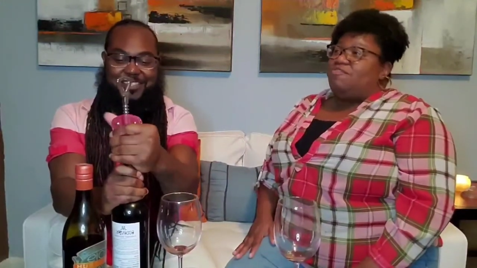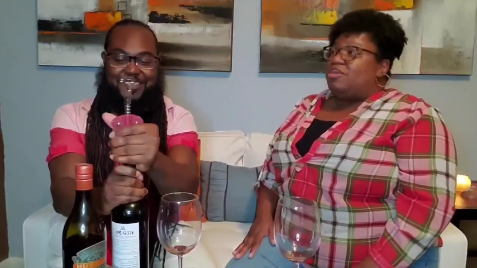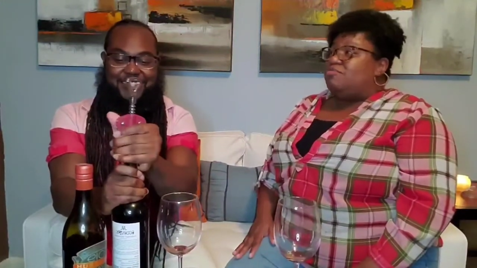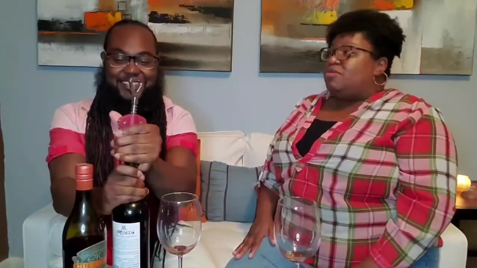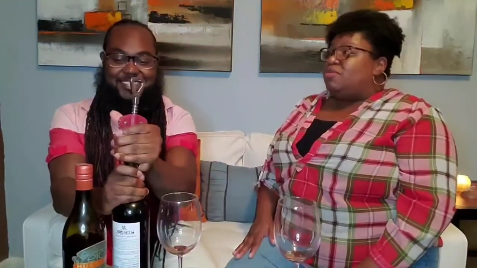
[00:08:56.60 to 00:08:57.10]
Speaker 1: you
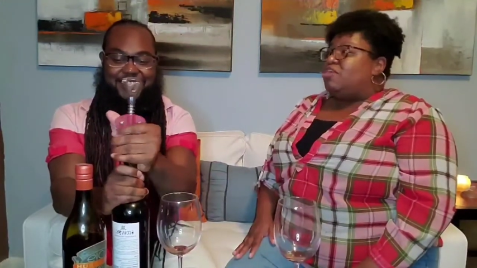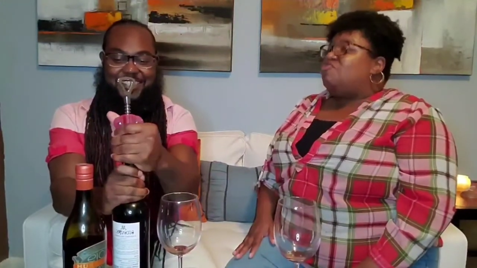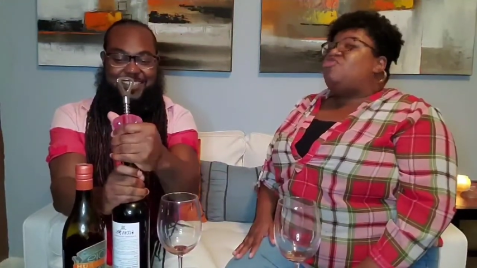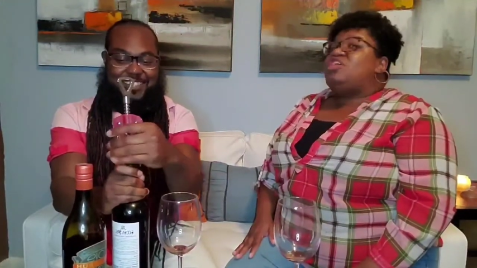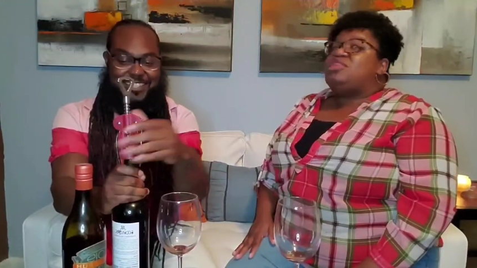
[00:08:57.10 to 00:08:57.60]
first meet me,
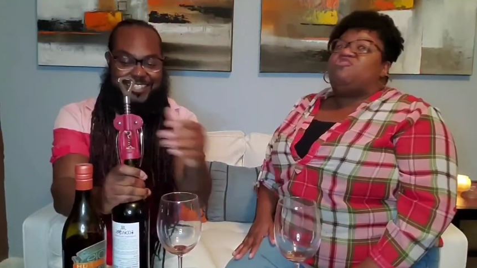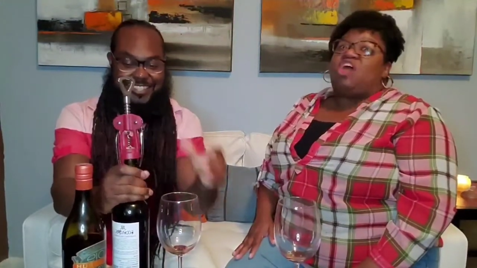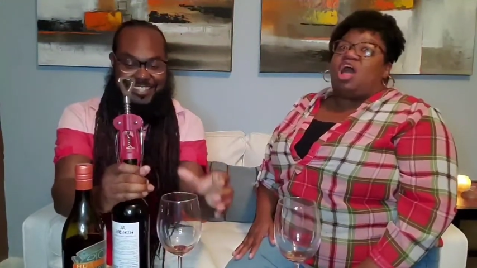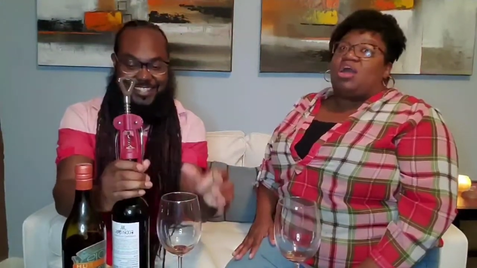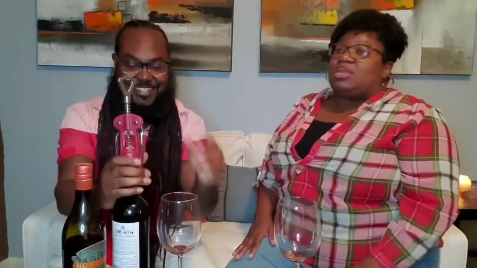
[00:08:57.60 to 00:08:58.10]
it's a
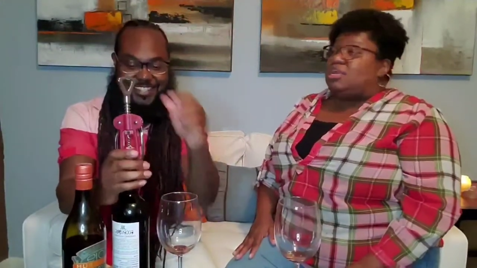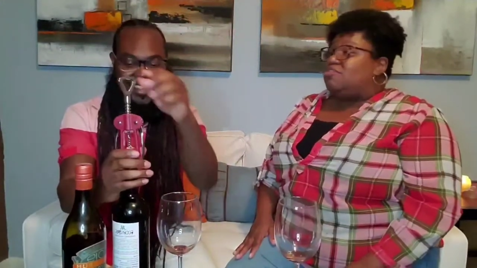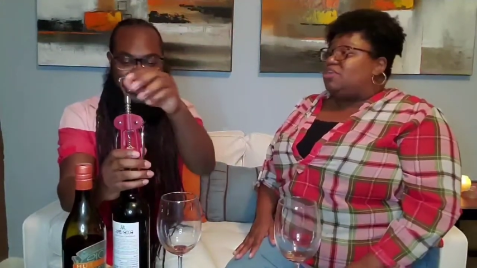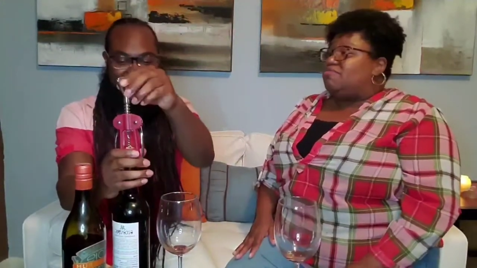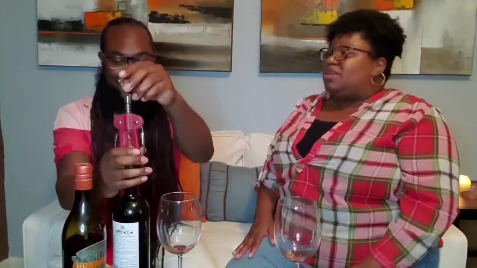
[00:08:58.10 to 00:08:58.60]
shock, and
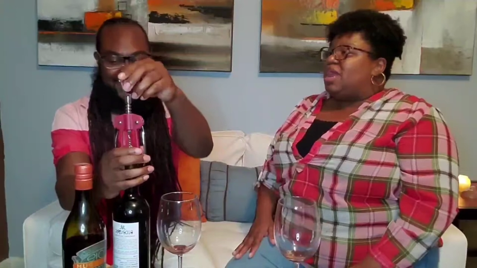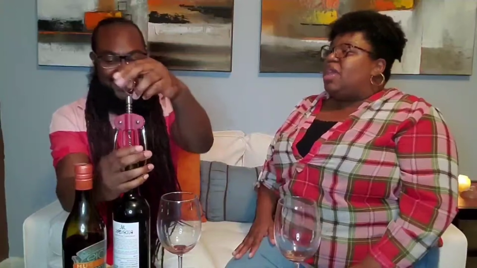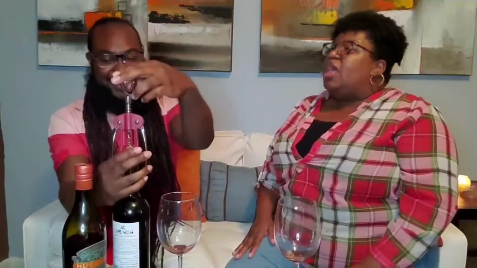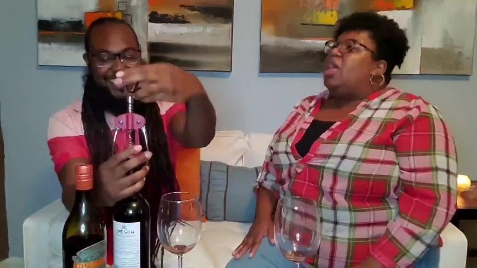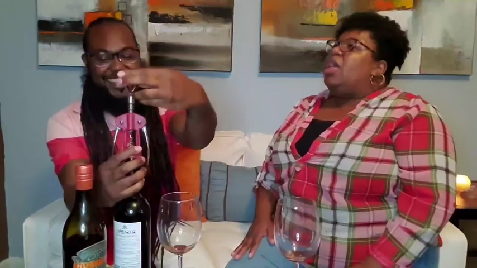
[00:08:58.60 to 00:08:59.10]
then you just be
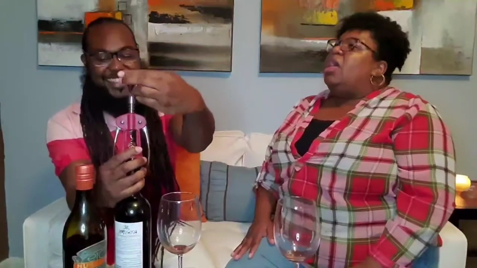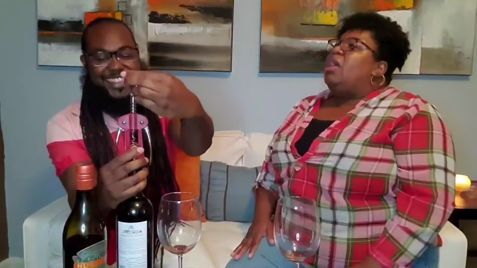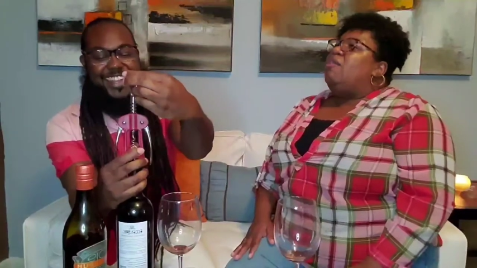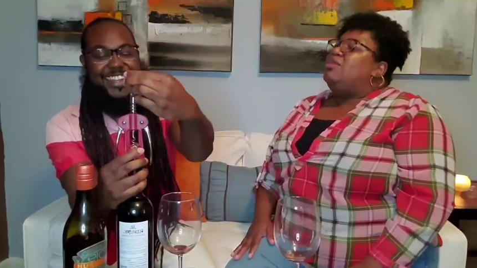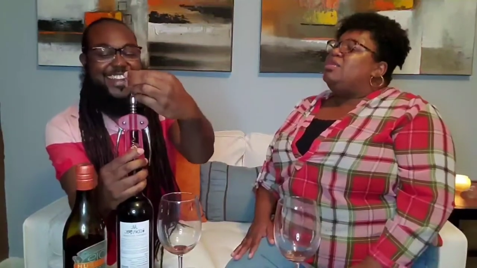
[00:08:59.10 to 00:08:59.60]
like,
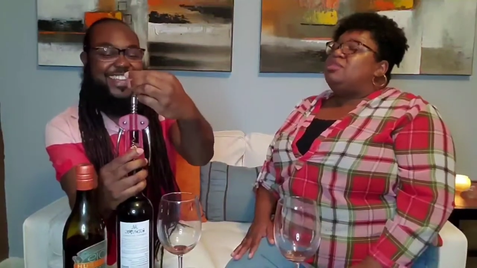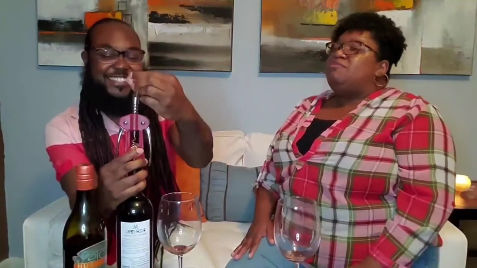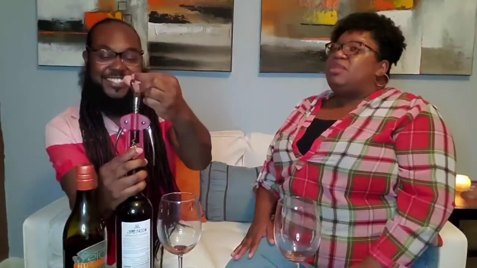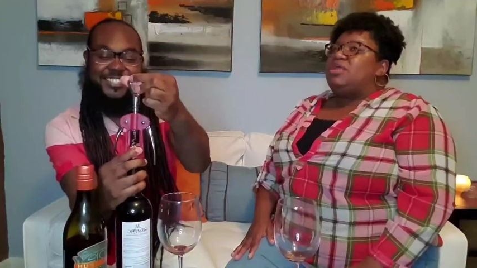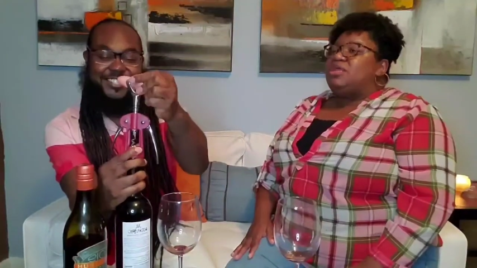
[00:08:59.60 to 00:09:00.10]
oh, this
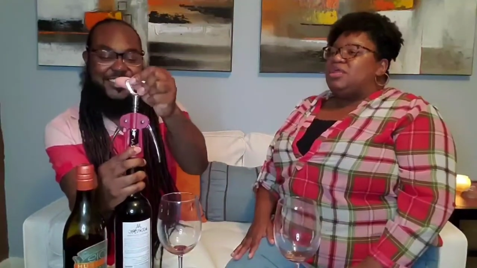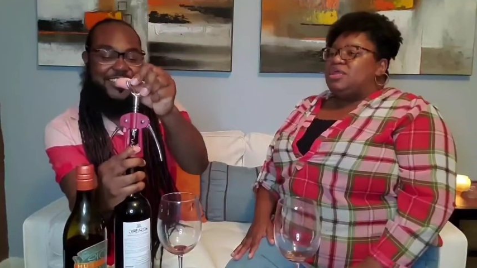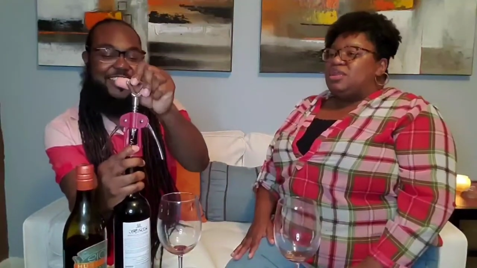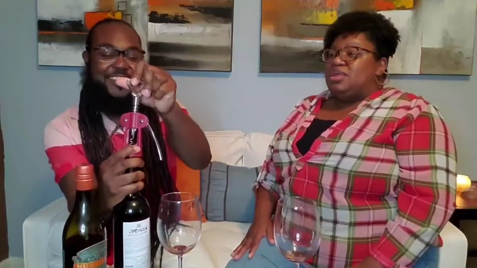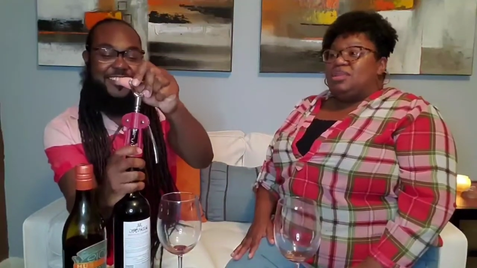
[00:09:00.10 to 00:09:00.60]
That's is really,
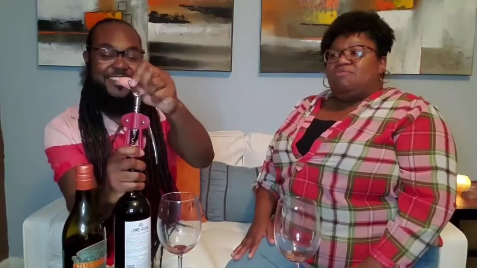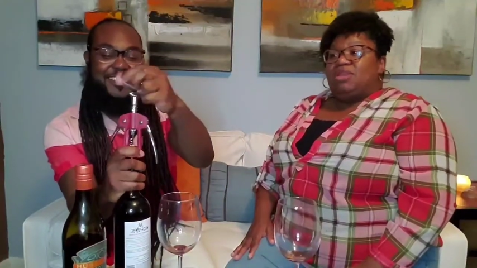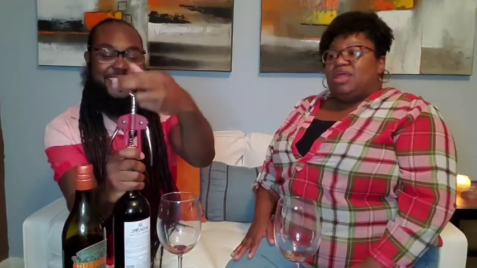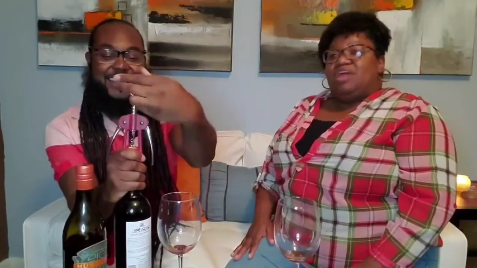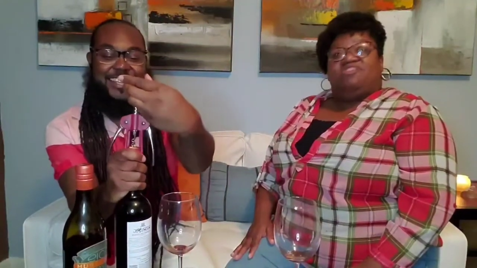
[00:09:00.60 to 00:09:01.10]
Char. this
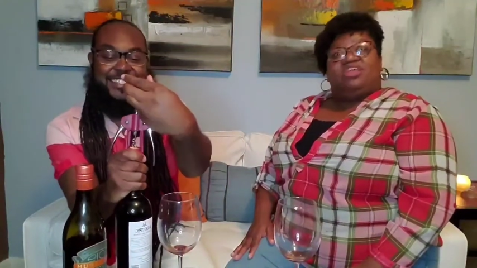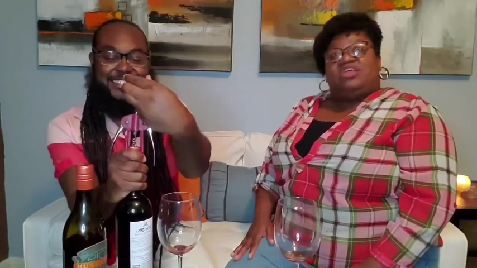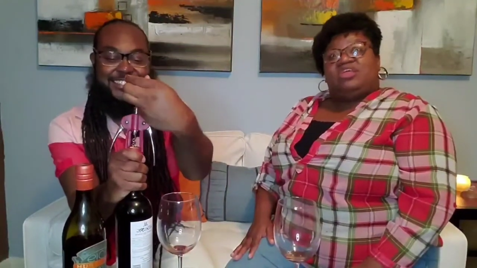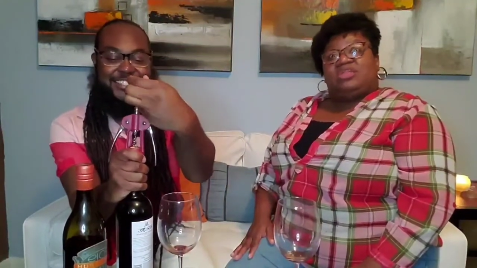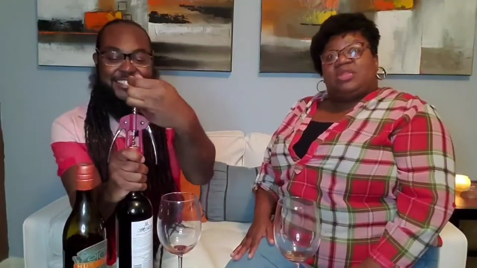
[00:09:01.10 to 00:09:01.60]
is really how
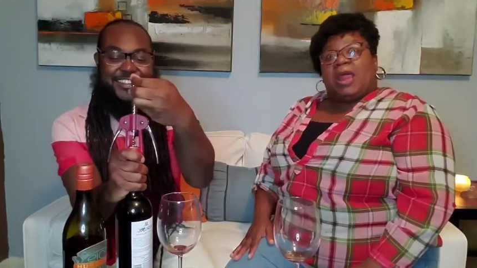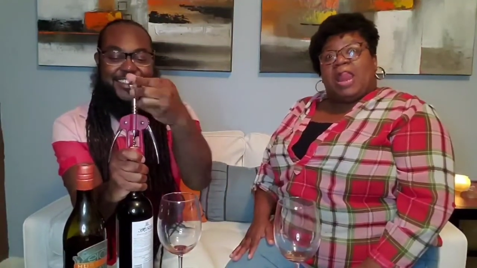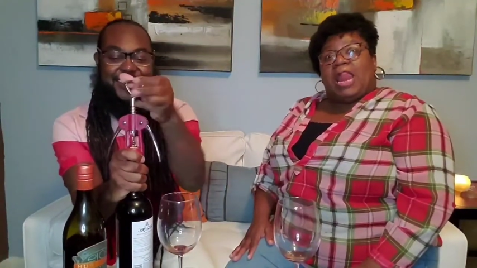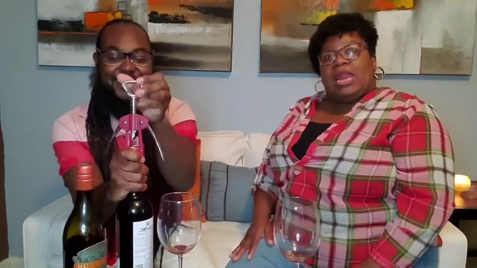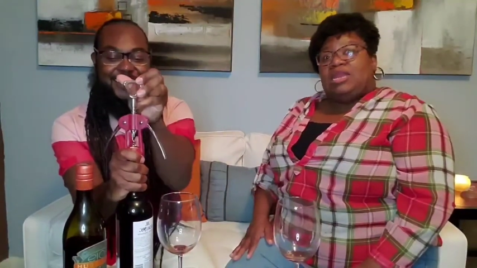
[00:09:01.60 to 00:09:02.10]
That's she is.
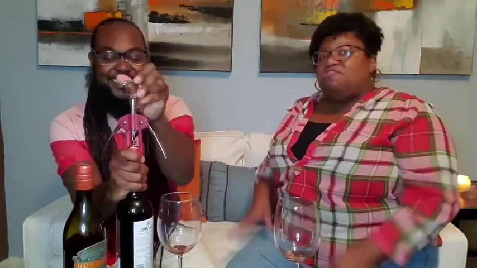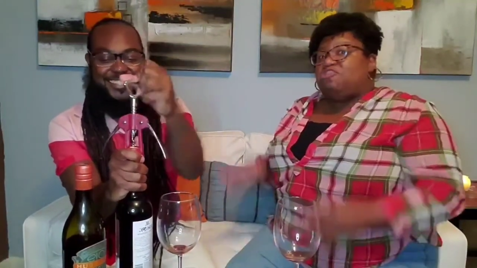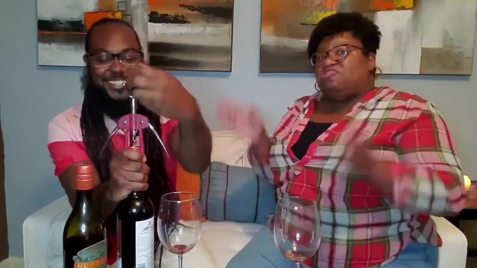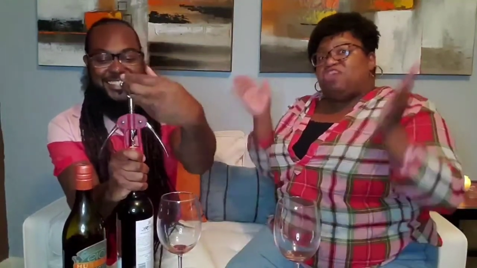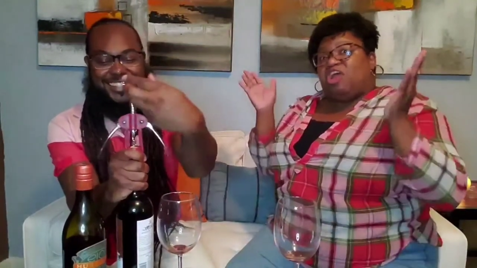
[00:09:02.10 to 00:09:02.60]

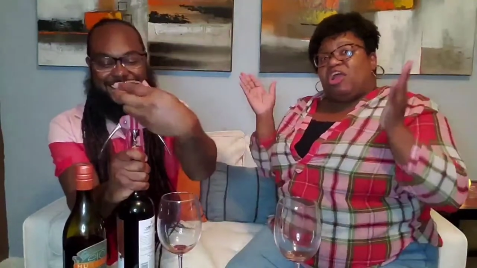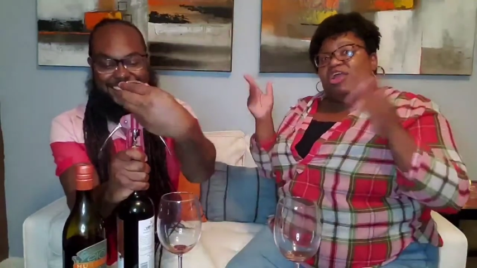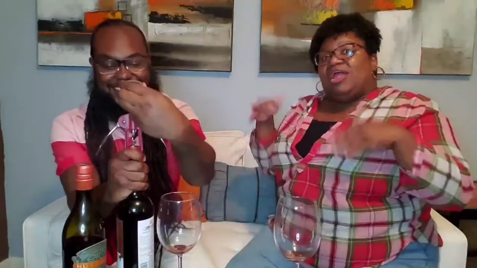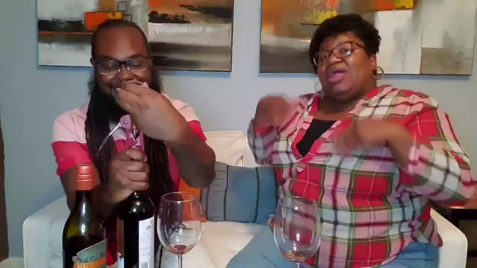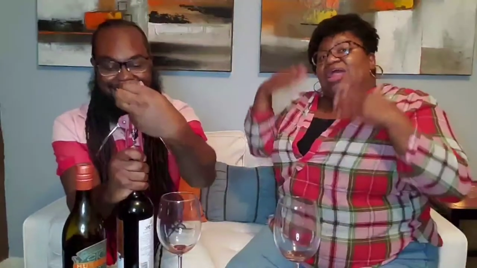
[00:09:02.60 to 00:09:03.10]
It's just
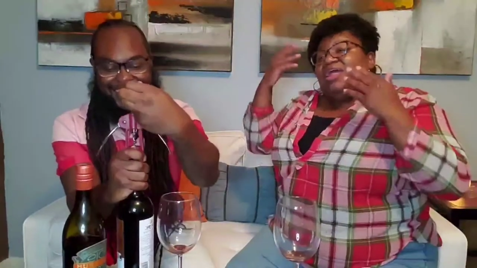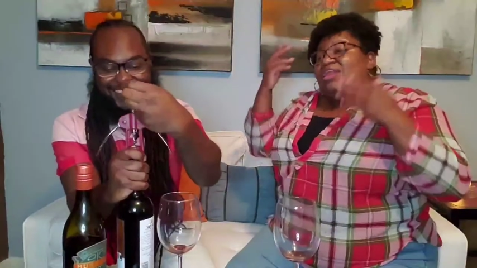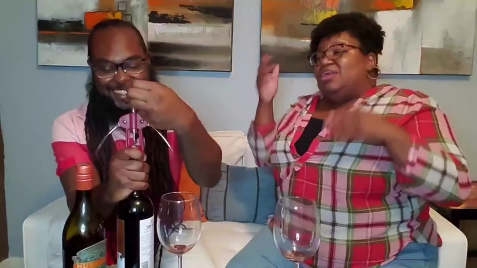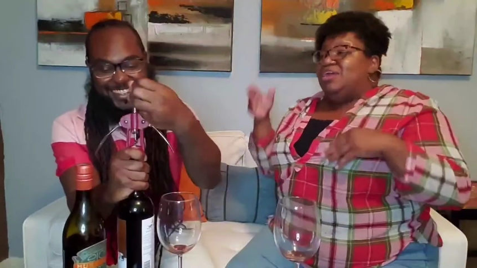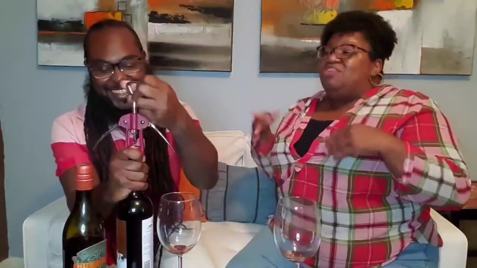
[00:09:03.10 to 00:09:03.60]
Char.
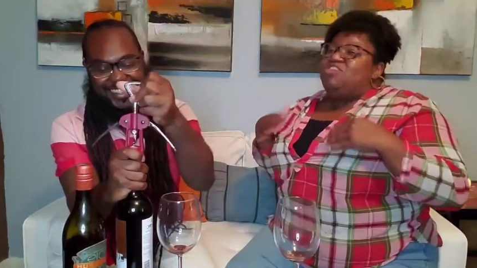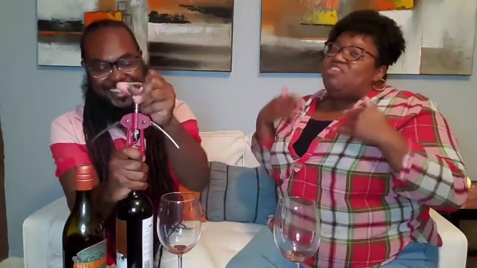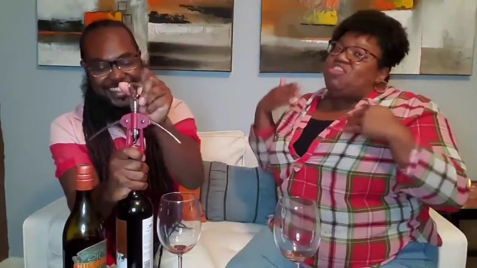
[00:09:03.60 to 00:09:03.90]
Look, it's